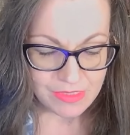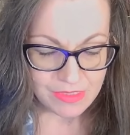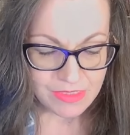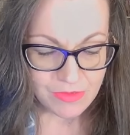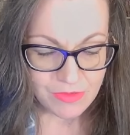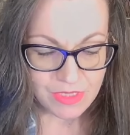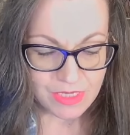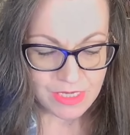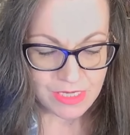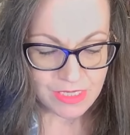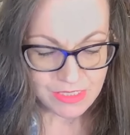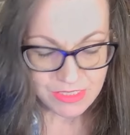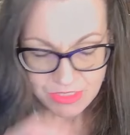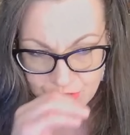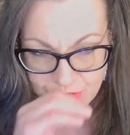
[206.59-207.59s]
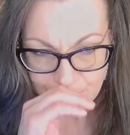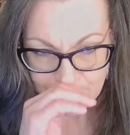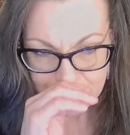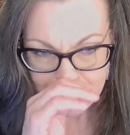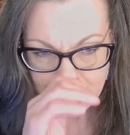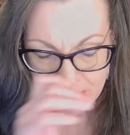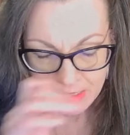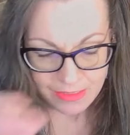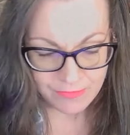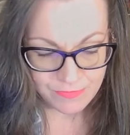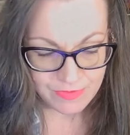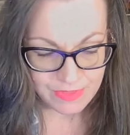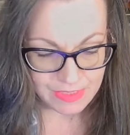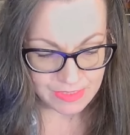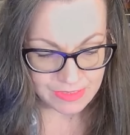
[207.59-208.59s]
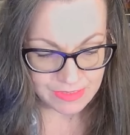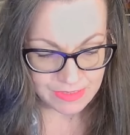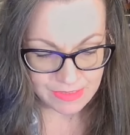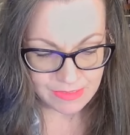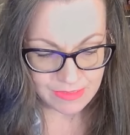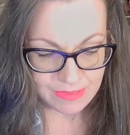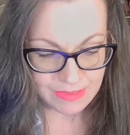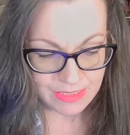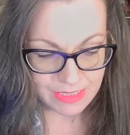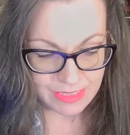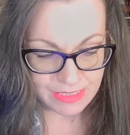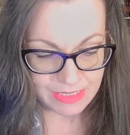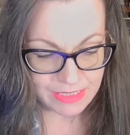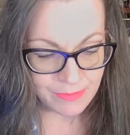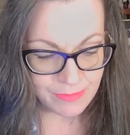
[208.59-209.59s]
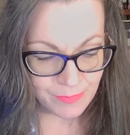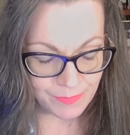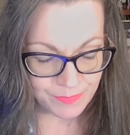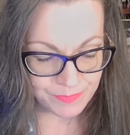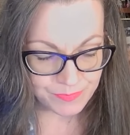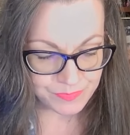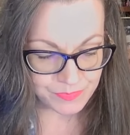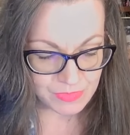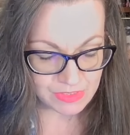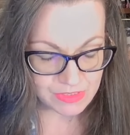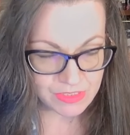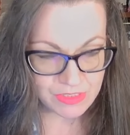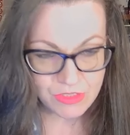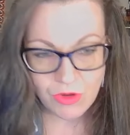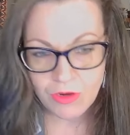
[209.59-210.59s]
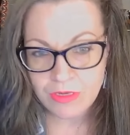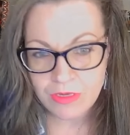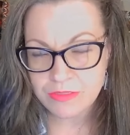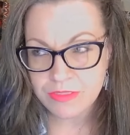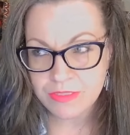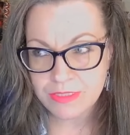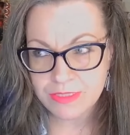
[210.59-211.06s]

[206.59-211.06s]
So the history of this lady starts